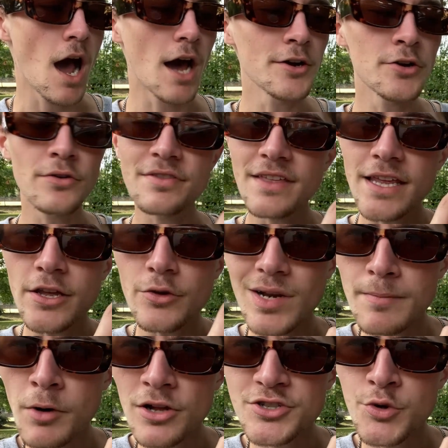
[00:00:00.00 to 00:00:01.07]
Under the
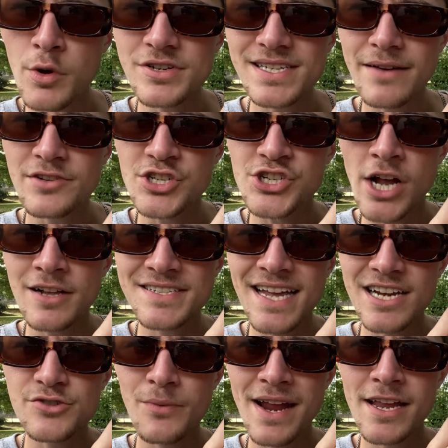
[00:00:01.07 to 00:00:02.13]
Uniball 207 gel
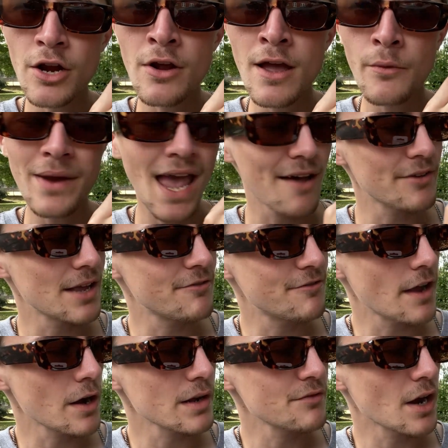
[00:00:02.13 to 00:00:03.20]
text right here, we have a
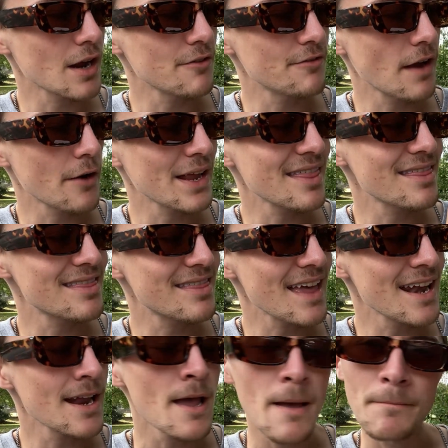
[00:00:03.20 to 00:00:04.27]
very, very, very
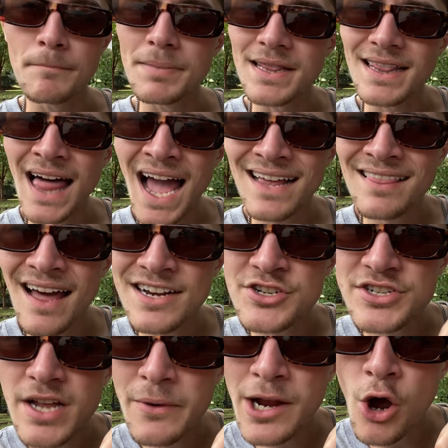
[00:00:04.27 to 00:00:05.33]
thin black line
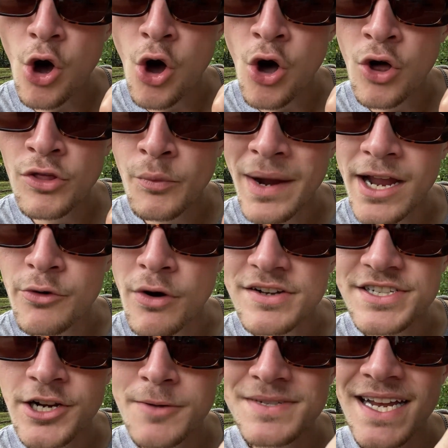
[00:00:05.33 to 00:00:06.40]
just going all the way
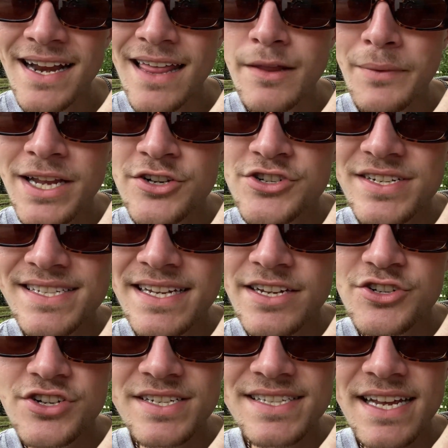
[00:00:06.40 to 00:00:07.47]
across, you know what I'm saying? And then we can just see
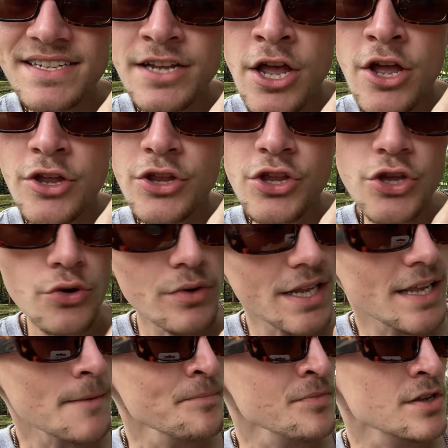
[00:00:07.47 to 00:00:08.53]
it just says
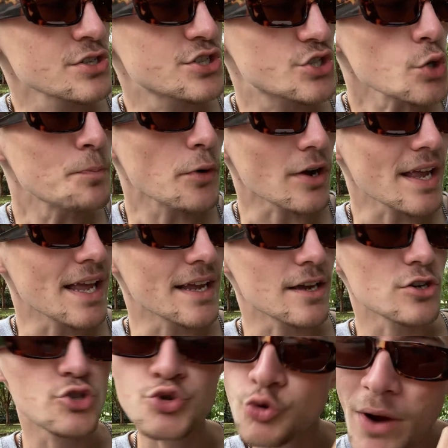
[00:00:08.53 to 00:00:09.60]
Uni Super
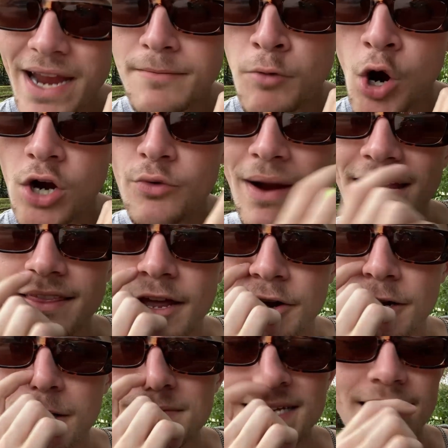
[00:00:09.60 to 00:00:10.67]
Ink trademark right there,
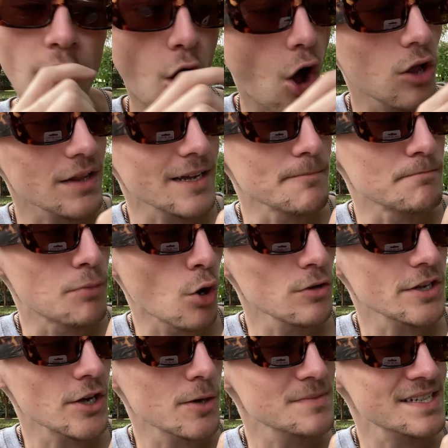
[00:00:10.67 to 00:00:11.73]
you know what I'm saying? All in
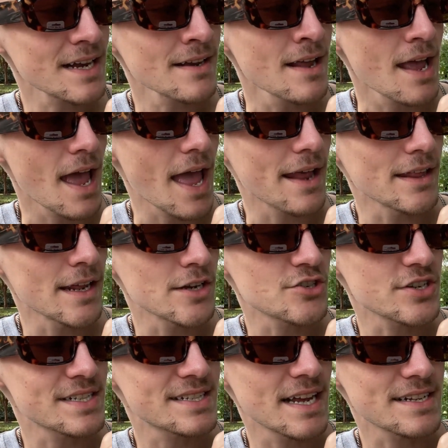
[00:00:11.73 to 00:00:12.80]
bold, you know what I'm saying? And then it
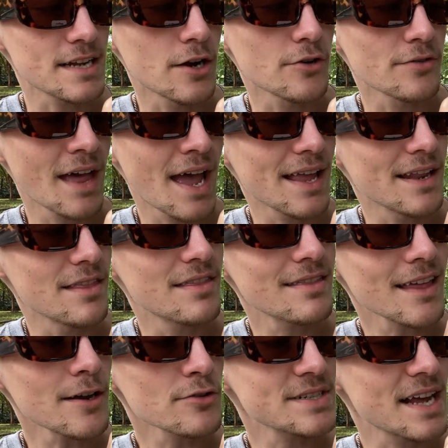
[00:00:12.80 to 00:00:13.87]
just says under that in
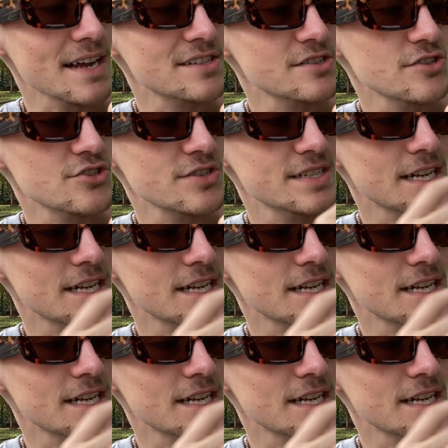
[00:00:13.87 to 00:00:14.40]
thinner text, it just